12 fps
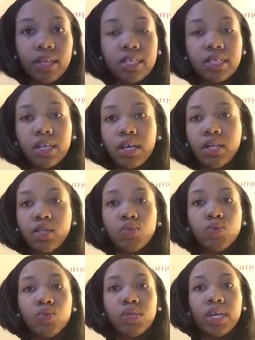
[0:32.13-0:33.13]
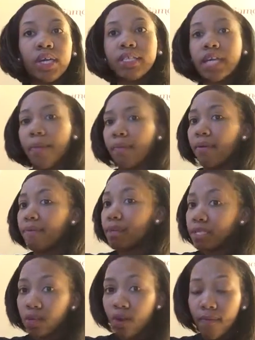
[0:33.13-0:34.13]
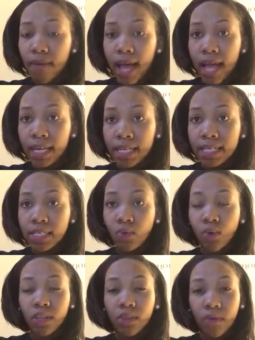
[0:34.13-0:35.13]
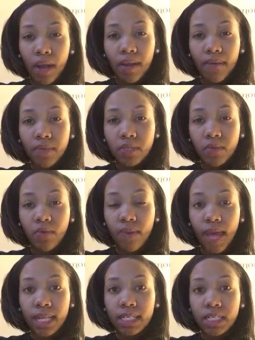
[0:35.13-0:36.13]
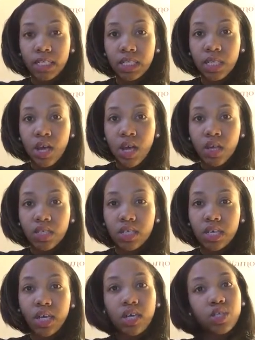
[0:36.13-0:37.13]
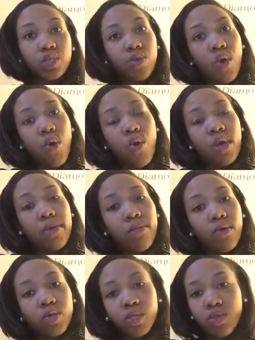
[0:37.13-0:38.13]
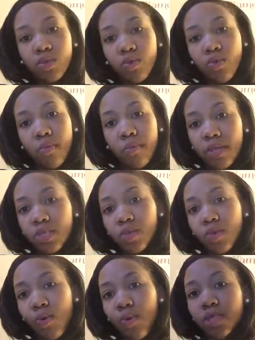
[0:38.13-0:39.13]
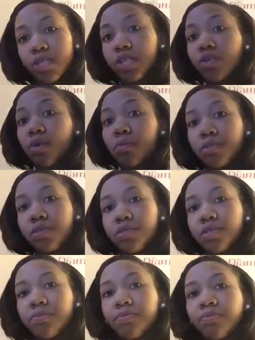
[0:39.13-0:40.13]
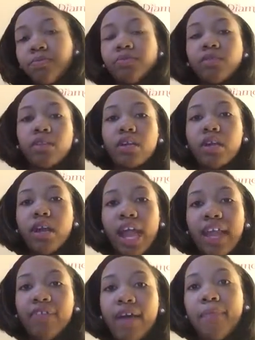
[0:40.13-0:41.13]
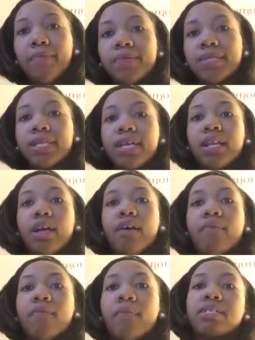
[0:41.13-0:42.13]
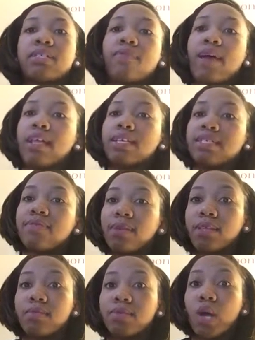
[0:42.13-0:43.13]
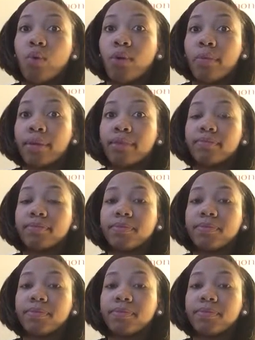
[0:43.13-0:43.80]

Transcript: This could include any type of physical violence or threat of physical violence to get control, emotional, mental, or sexual abuse. 85% of domestic violence victims are women.